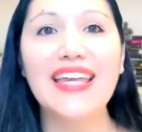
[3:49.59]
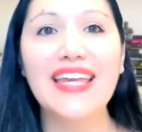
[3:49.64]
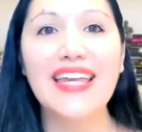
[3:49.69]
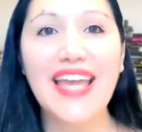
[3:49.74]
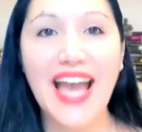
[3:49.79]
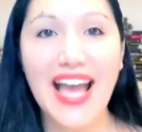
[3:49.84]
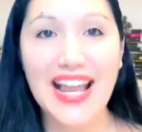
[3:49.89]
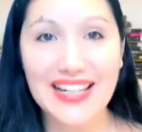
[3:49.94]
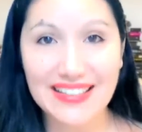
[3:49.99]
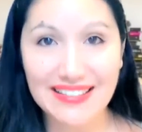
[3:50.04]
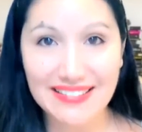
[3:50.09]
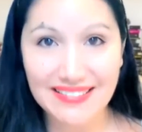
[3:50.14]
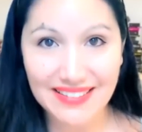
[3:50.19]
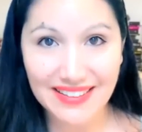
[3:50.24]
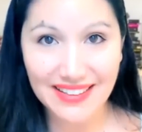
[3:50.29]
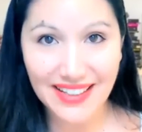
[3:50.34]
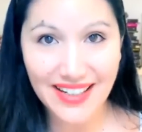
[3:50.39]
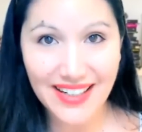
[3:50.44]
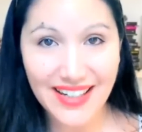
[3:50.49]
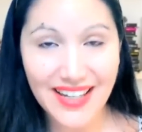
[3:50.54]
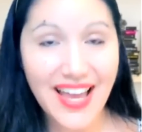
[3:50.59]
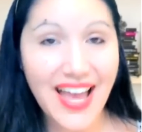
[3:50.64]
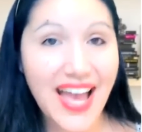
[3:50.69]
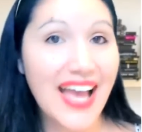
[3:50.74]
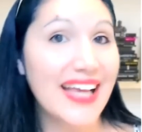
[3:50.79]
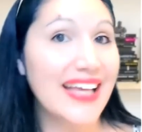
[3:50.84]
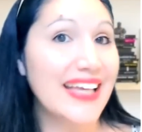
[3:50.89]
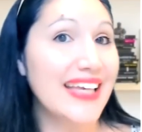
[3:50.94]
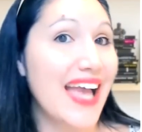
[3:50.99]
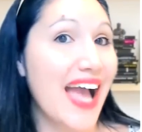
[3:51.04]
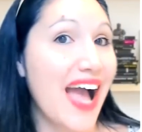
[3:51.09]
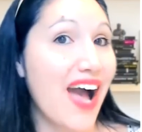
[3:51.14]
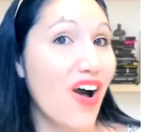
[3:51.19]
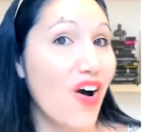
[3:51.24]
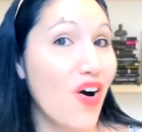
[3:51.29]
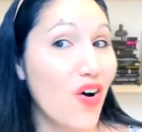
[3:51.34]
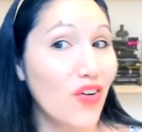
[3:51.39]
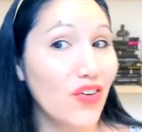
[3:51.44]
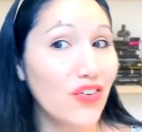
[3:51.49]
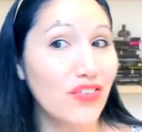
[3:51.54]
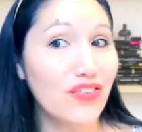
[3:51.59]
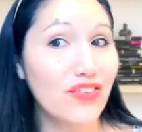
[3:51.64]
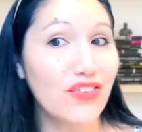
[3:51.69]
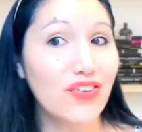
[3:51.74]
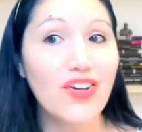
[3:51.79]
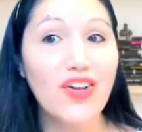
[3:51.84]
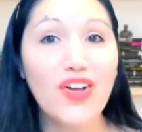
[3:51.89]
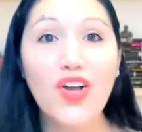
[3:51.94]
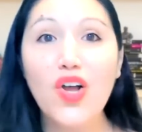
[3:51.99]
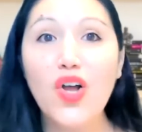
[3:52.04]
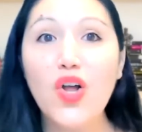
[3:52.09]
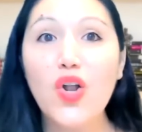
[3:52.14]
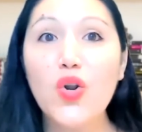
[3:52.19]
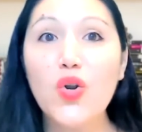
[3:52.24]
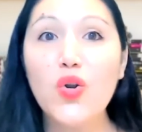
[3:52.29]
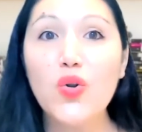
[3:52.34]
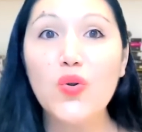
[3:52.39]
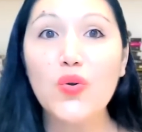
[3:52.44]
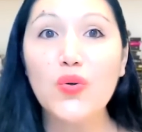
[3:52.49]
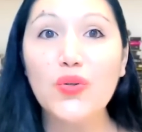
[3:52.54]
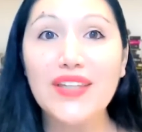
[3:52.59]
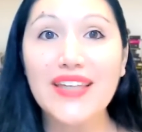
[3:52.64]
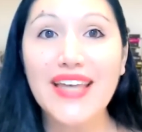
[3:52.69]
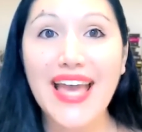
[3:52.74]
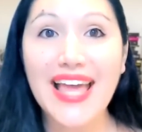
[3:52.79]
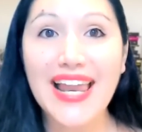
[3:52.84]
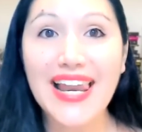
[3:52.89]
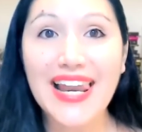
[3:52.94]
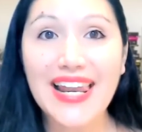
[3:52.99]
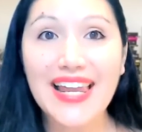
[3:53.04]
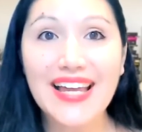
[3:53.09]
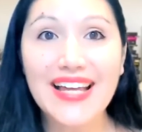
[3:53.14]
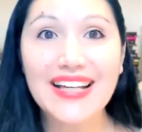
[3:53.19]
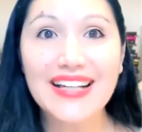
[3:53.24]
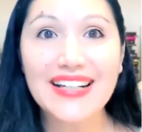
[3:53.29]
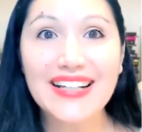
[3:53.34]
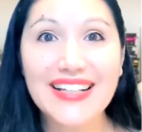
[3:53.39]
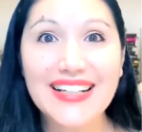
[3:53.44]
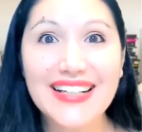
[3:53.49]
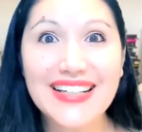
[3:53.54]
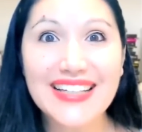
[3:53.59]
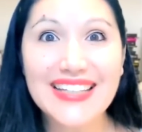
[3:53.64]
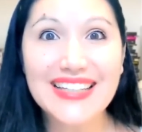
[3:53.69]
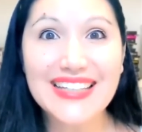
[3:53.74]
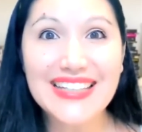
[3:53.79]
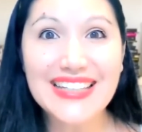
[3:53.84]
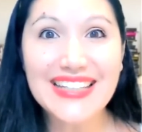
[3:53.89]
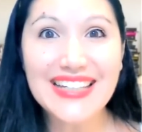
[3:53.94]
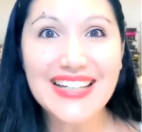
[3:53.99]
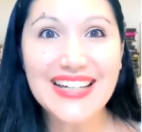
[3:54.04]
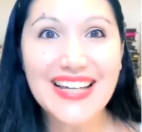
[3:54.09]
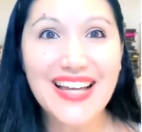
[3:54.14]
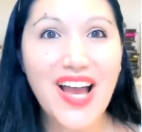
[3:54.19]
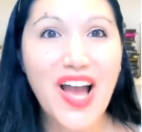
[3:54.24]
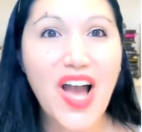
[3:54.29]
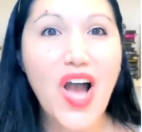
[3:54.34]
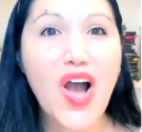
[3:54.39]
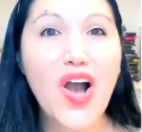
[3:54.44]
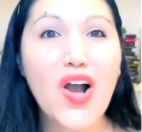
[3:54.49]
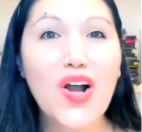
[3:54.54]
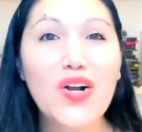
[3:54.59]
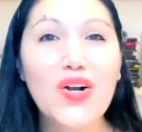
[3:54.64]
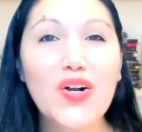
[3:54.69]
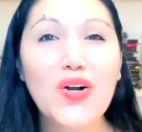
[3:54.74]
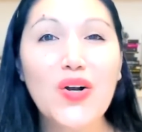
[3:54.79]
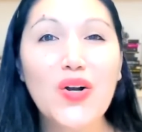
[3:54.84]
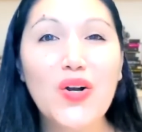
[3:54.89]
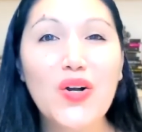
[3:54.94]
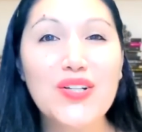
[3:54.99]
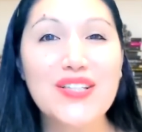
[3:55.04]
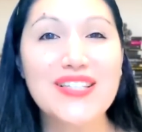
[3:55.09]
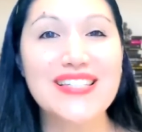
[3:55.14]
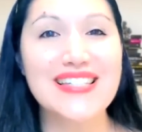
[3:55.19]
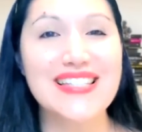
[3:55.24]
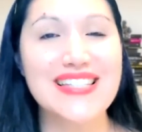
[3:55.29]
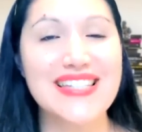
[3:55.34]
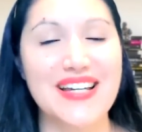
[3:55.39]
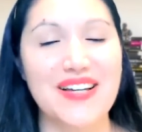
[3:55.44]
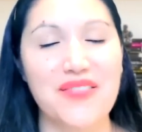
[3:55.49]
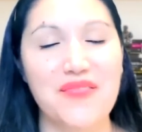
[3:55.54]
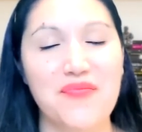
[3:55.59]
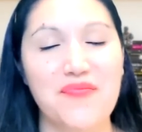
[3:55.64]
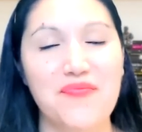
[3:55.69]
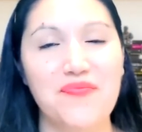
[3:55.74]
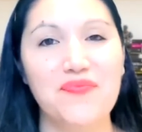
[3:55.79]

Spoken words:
Qualité, 40, lequel, qui, quotidien.